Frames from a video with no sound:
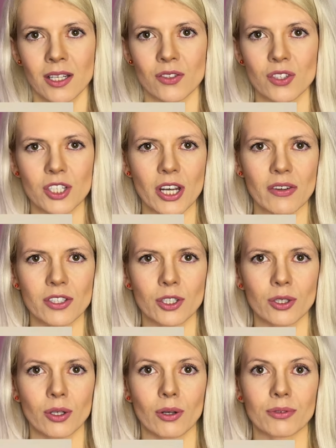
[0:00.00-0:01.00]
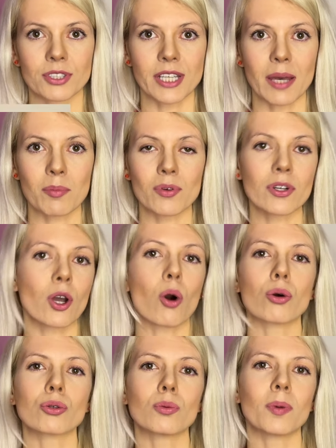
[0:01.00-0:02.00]
The territory of temporarily
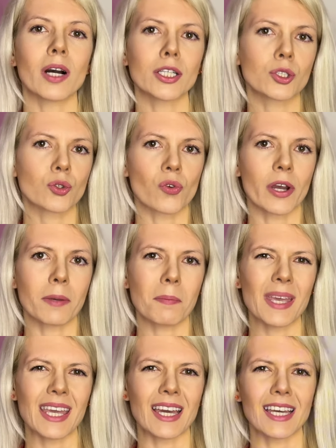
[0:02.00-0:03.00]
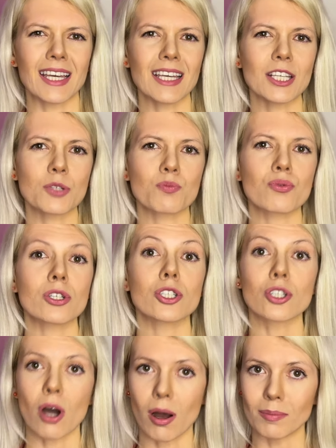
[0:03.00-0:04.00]
occupied Crimea is
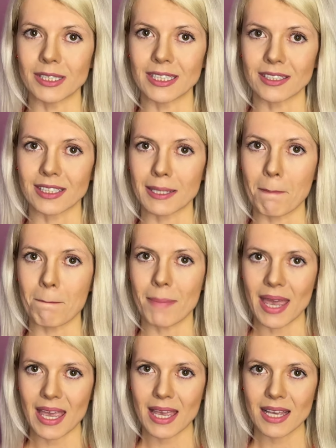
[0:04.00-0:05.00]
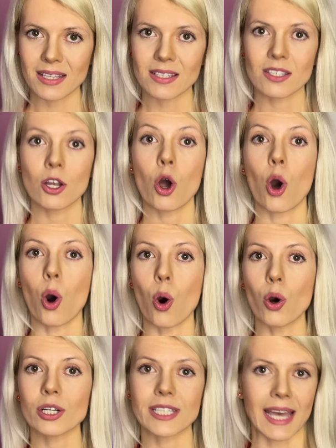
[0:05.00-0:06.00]
predominantly based
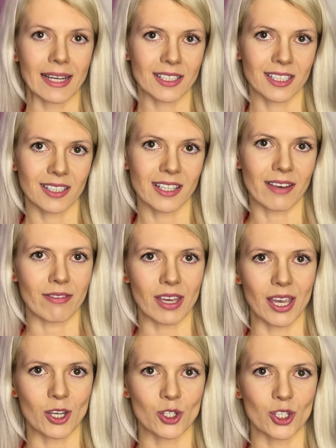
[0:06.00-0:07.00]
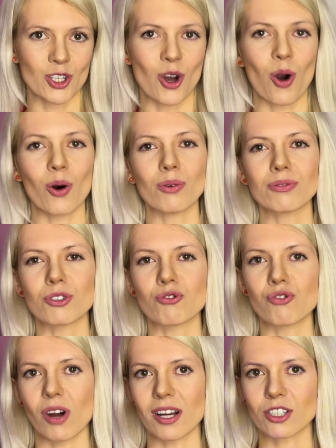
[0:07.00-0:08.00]
on tactical aviation of the
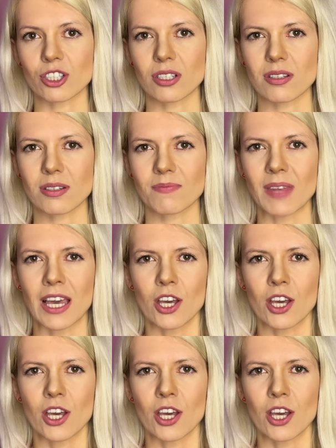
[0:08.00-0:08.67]
Russians.